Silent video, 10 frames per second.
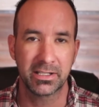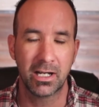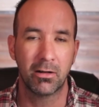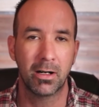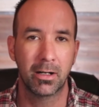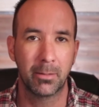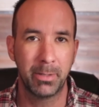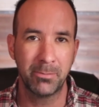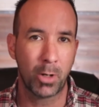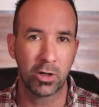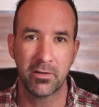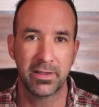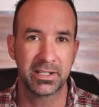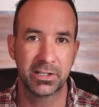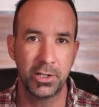Now, a, a big part of
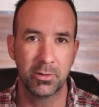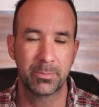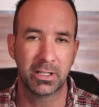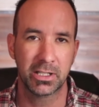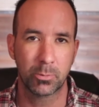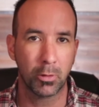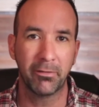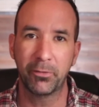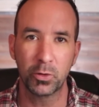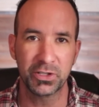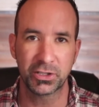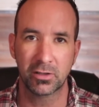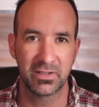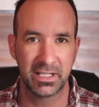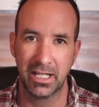this too is because we're a full
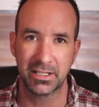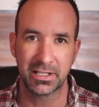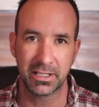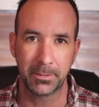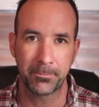service agency.